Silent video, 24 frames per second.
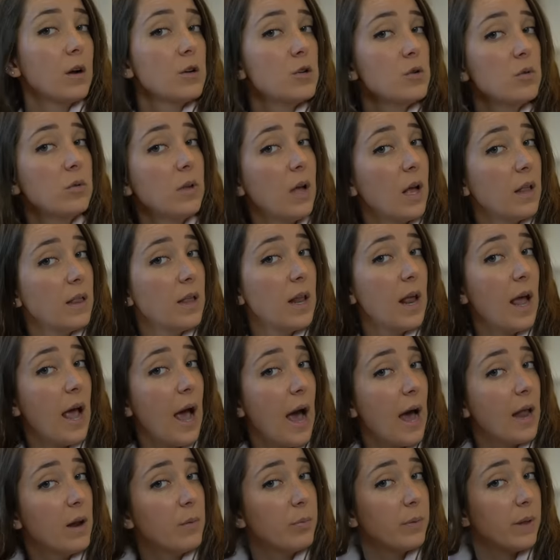Aren't you glad that I
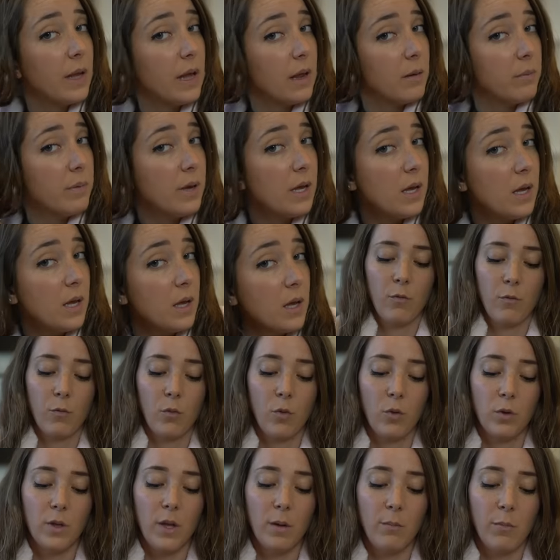had a plan B?
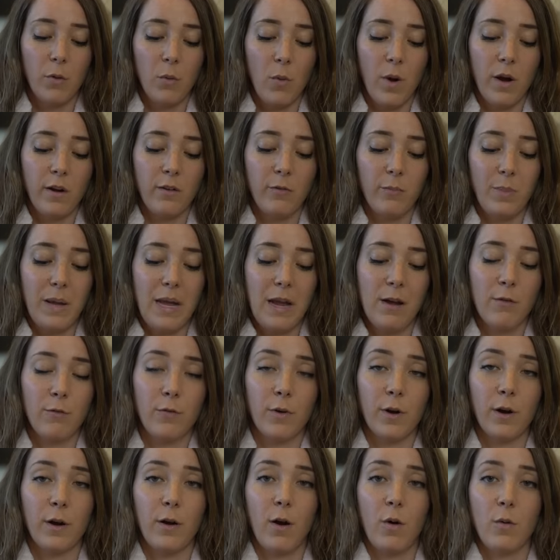Rule number one of being a
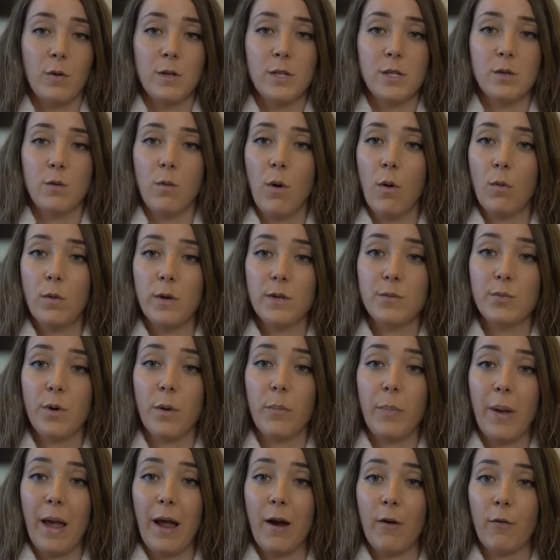Virgo is you always
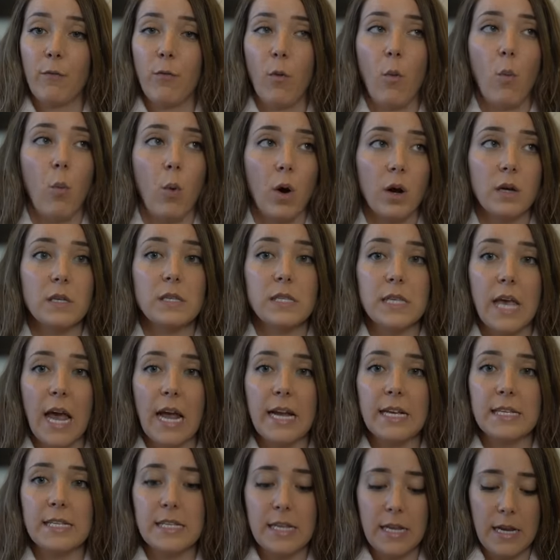prepare for worst
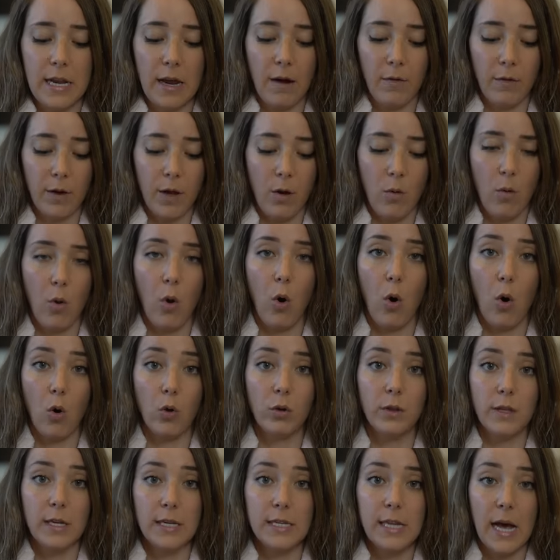case scenario
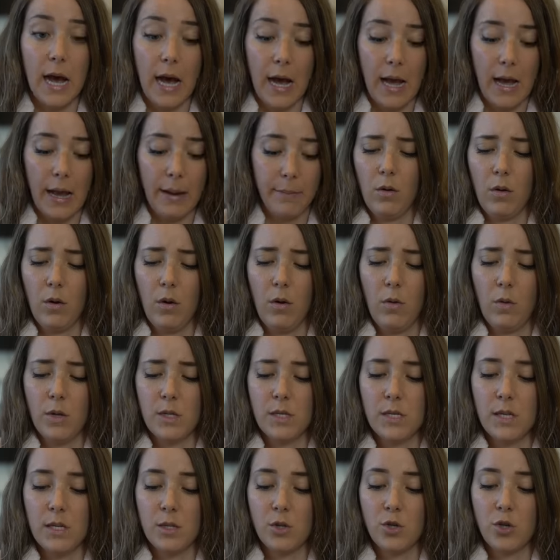all the time. Oh, it
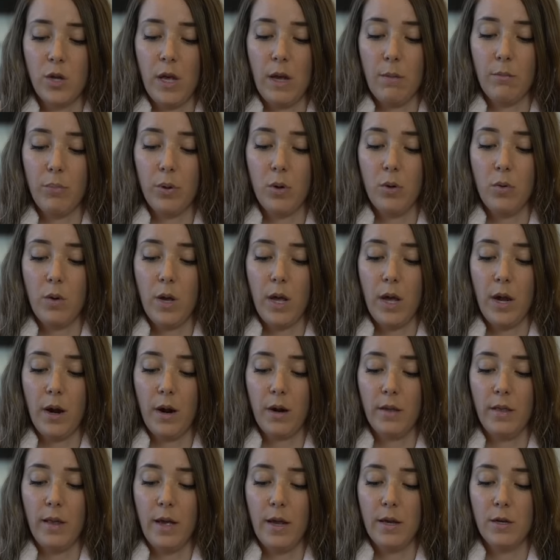says shampoo
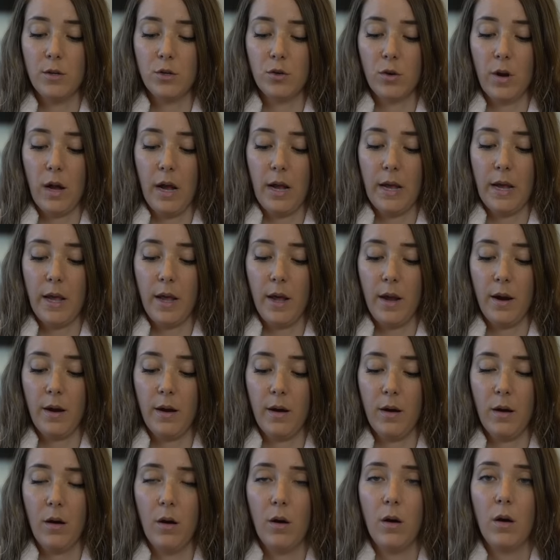hair, then dry
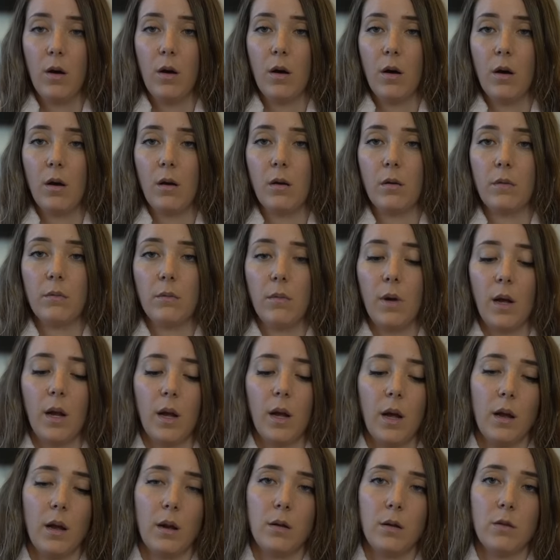hair. I
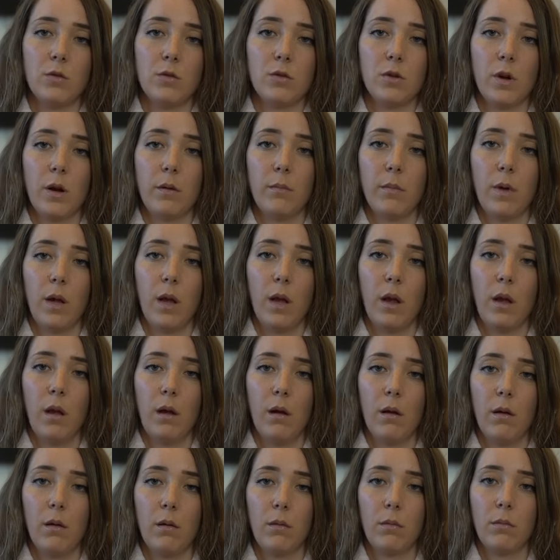gotta go dry my
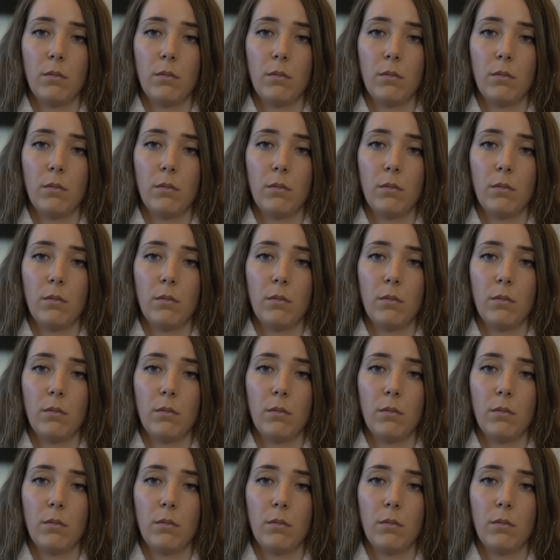hair.